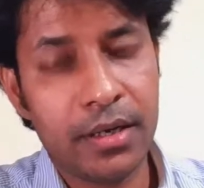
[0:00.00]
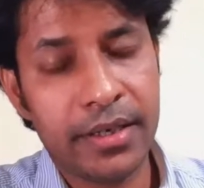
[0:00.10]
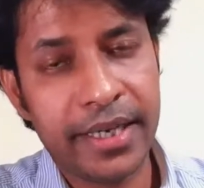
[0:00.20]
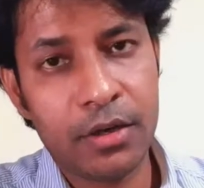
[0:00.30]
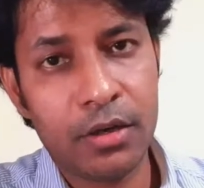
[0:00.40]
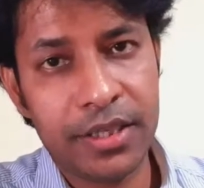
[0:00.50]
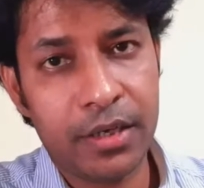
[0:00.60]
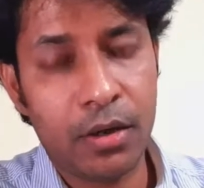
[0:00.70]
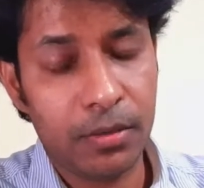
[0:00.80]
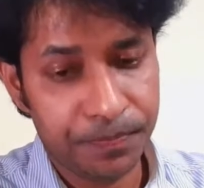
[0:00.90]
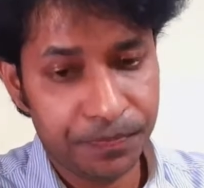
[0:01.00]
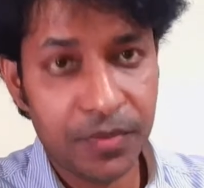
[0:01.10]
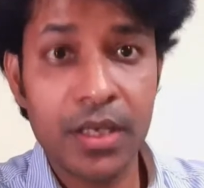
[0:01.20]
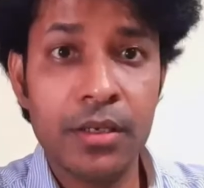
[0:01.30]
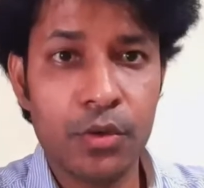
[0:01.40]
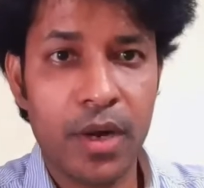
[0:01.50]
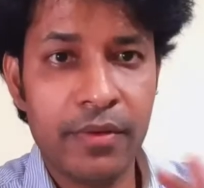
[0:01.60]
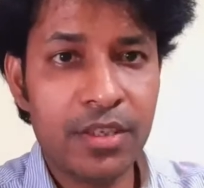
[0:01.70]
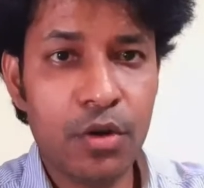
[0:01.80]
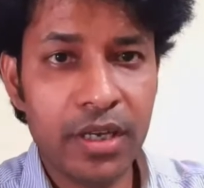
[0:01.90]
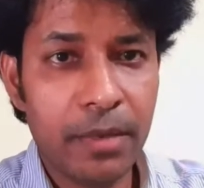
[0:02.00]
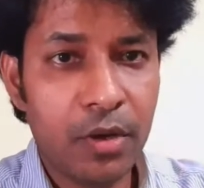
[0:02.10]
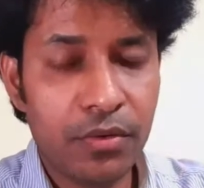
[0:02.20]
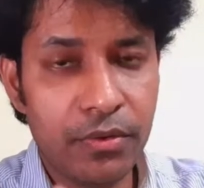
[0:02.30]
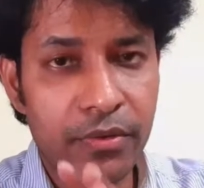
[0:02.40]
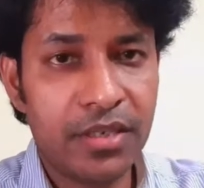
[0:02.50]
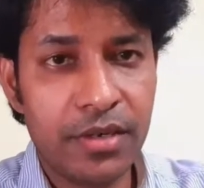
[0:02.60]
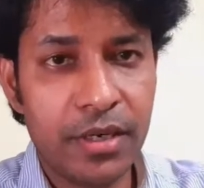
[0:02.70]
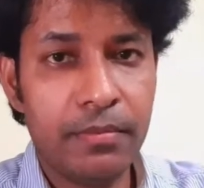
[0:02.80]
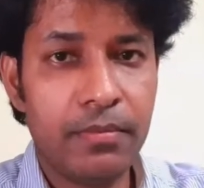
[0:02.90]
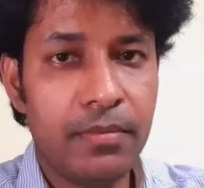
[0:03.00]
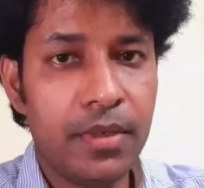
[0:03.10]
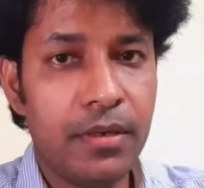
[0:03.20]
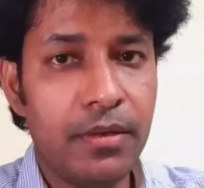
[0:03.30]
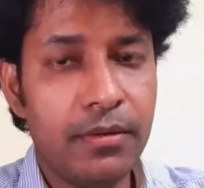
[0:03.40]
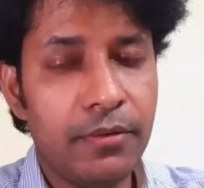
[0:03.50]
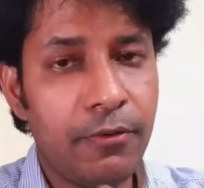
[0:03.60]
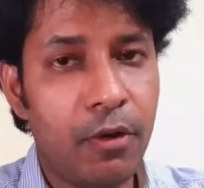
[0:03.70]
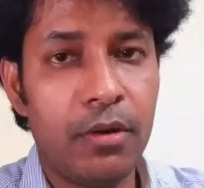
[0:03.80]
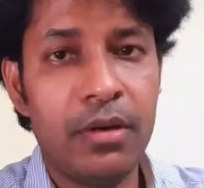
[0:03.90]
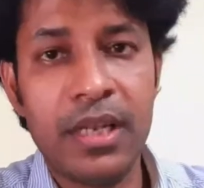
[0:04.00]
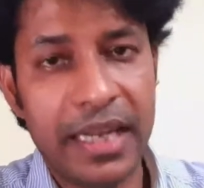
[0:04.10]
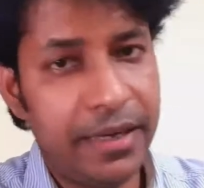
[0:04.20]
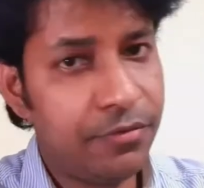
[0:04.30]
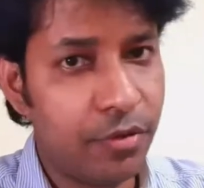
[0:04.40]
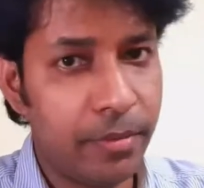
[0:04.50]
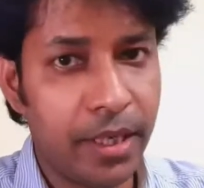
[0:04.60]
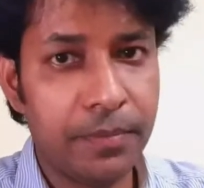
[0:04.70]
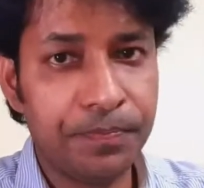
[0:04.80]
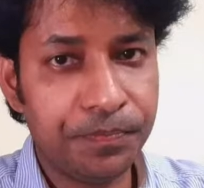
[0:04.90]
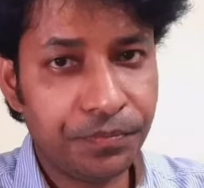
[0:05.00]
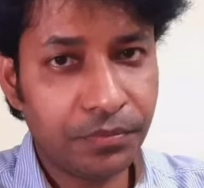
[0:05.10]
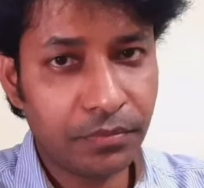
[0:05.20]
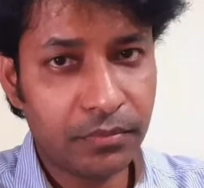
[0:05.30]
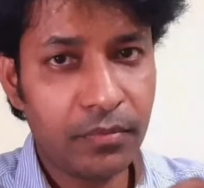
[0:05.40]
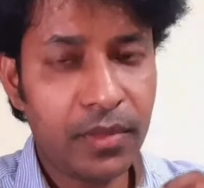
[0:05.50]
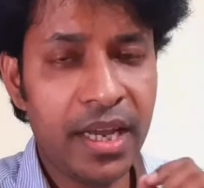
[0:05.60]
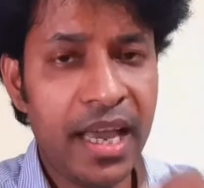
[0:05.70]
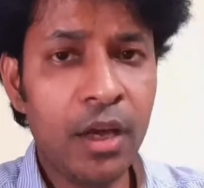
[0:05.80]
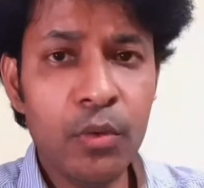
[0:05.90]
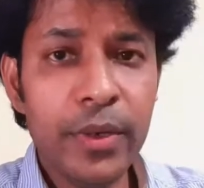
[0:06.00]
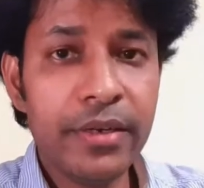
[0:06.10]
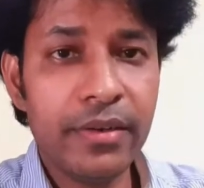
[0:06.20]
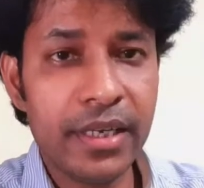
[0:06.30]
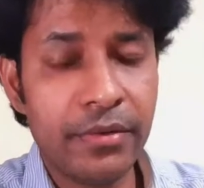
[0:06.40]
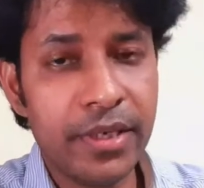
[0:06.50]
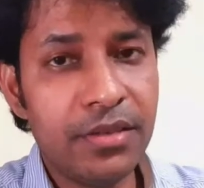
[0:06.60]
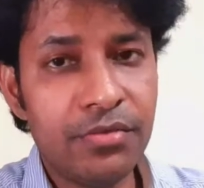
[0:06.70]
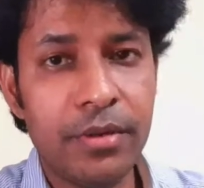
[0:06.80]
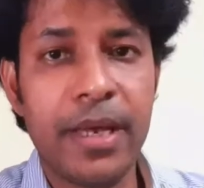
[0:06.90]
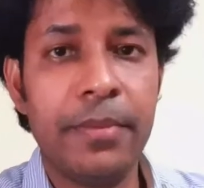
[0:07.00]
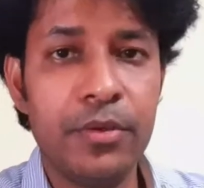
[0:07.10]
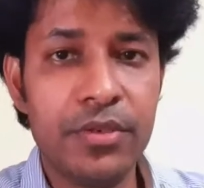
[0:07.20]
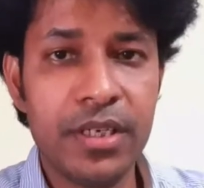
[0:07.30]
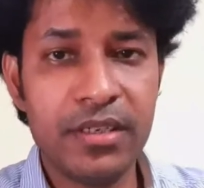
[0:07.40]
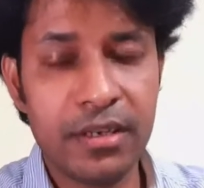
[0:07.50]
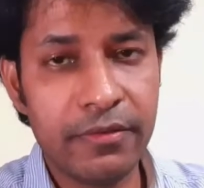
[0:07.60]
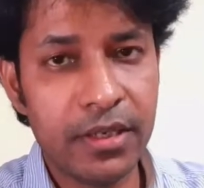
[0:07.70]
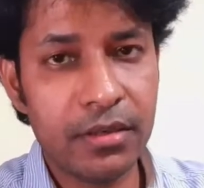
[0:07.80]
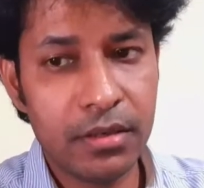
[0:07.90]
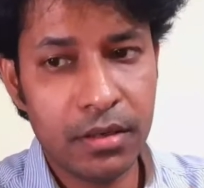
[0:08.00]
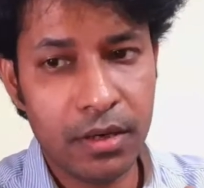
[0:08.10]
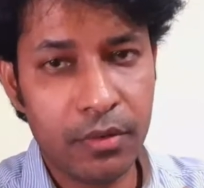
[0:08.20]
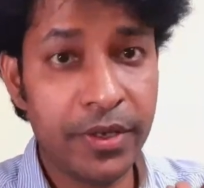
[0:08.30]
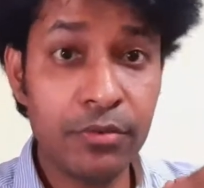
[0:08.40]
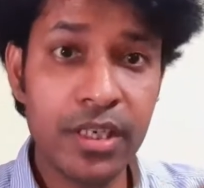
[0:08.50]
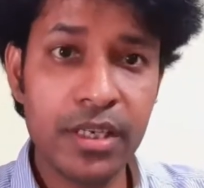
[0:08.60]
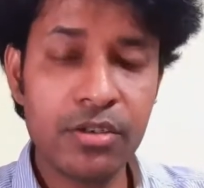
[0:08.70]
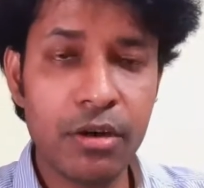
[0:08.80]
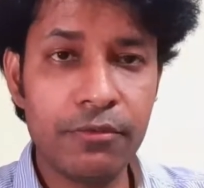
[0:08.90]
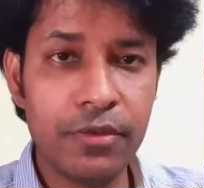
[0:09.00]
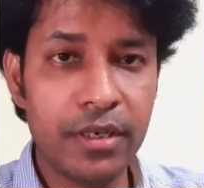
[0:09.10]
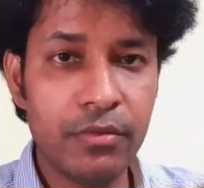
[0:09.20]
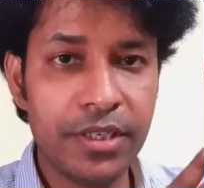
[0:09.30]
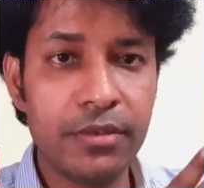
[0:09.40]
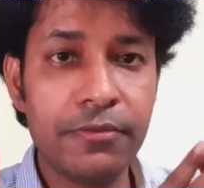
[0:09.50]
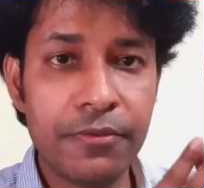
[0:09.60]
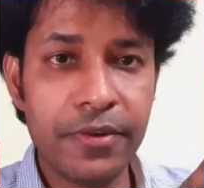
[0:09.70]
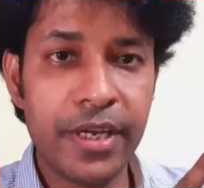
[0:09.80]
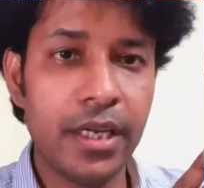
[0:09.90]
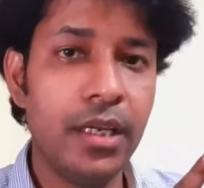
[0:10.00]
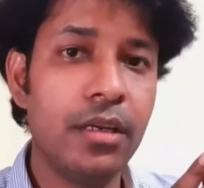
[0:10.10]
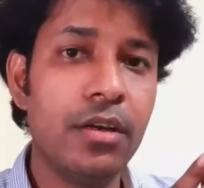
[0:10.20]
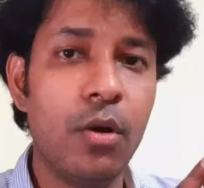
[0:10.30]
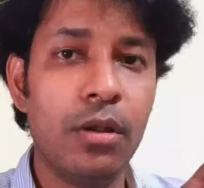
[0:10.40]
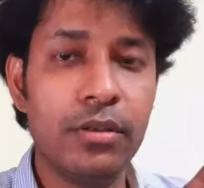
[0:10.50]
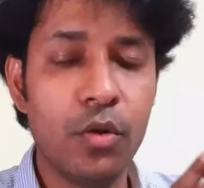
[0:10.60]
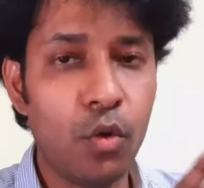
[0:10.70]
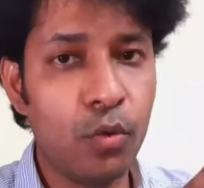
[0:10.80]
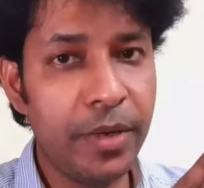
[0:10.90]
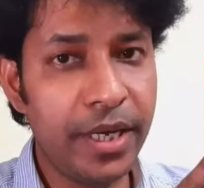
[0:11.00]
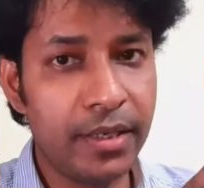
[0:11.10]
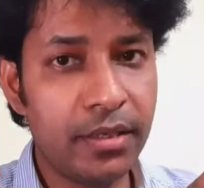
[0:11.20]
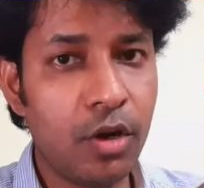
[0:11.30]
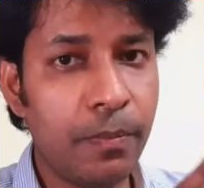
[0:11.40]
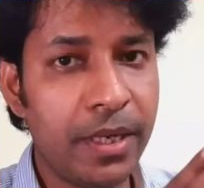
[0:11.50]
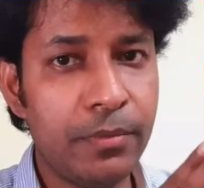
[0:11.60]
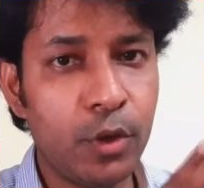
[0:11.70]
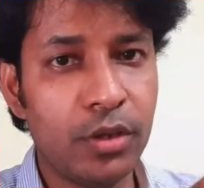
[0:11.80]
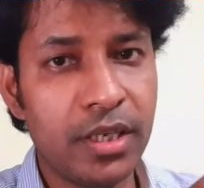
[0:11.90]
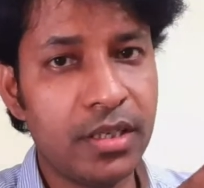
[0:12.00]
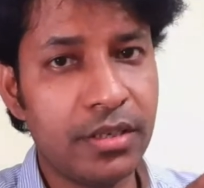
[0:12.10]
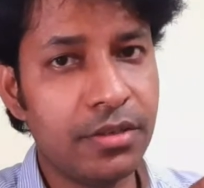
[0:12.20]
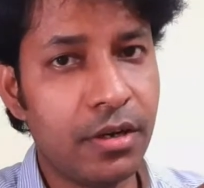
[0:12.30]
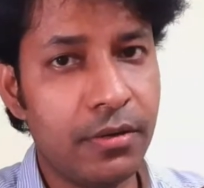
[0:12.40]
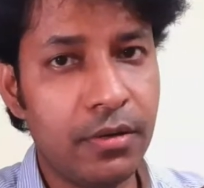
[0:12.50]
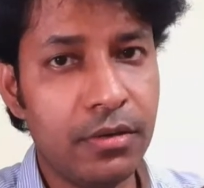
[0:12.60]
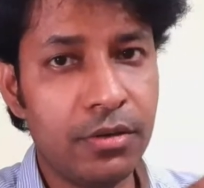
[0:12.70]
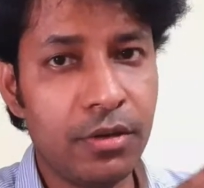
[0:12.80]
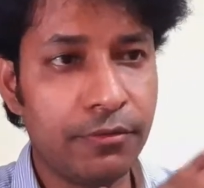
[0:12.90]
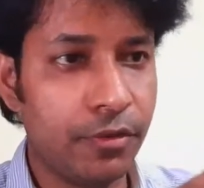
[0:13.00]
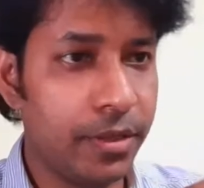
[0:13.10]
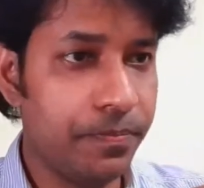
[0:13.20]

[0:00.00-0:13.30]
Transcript: and all. So I was talking about Restream for live streaming. Along with Restream, I'm using a service, we're using a software which is free called OBS, Open Broadcaster Software.